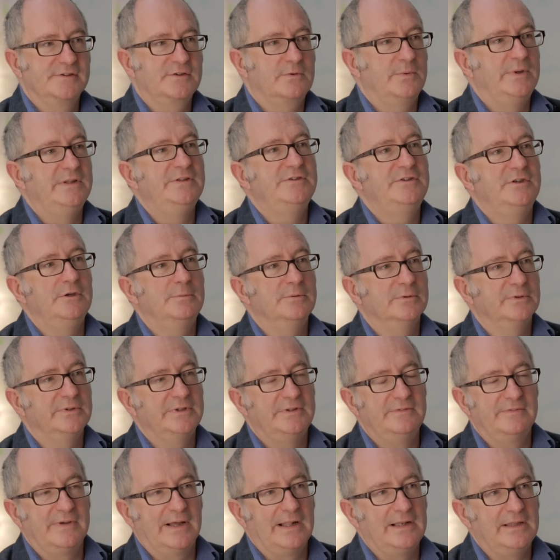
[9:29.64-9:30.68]
has quintupled
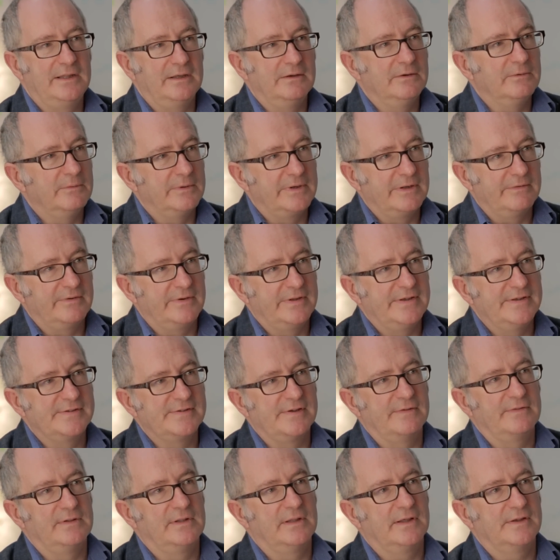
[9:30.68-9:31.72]
in value or whatever it
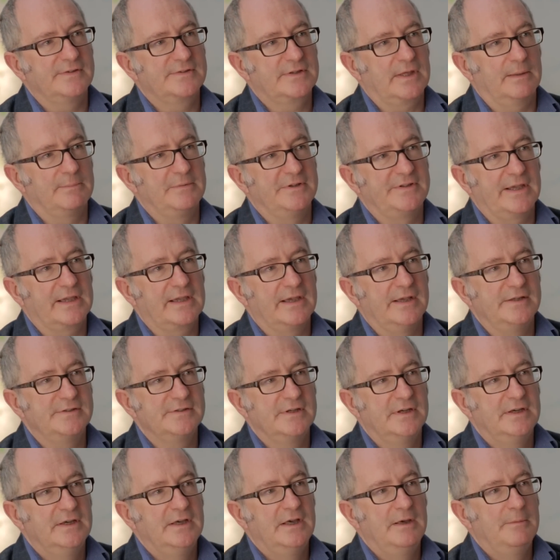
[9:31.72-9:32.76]
is over the last couple of decades,
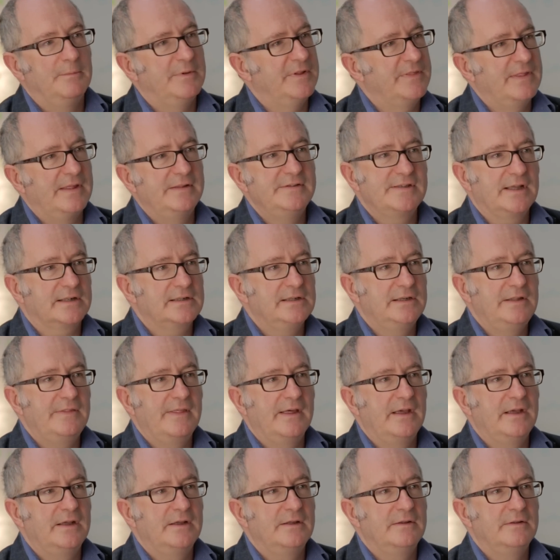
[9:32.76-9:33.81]
but then suddenly
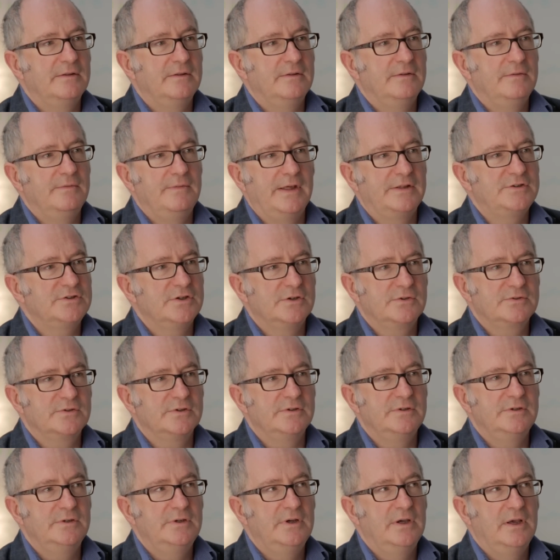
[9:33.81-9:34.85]
their
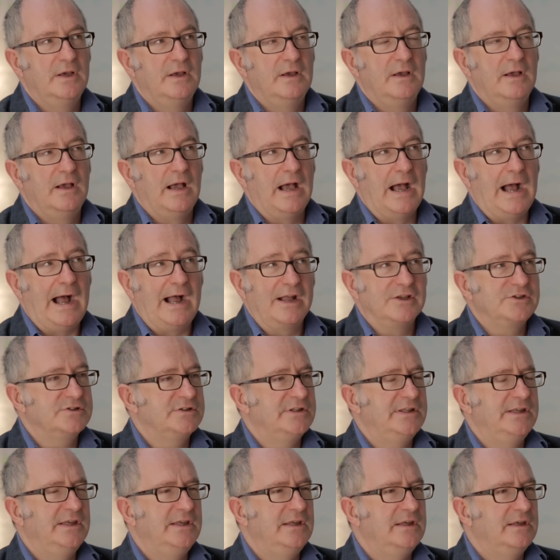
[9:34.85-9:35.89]
children
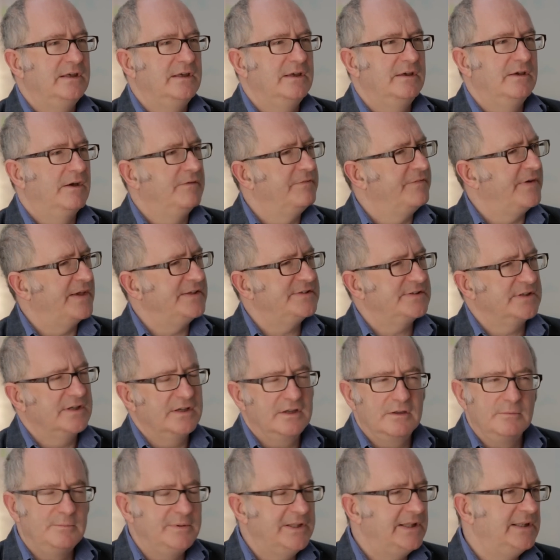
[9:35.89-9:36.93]
actually are facing a
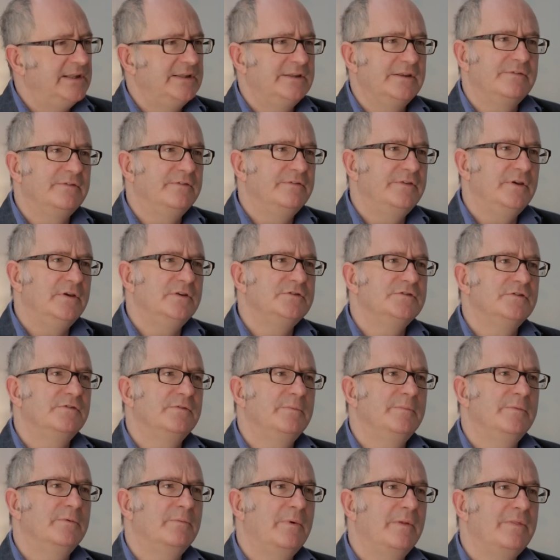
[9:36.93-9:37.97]
completely different future
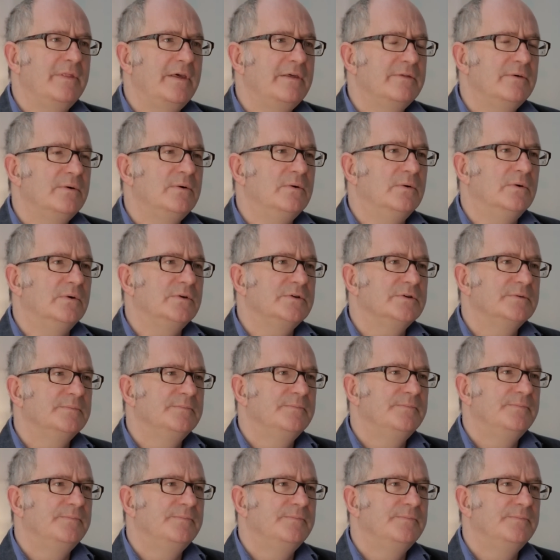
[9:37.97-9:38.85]
from the one they thought,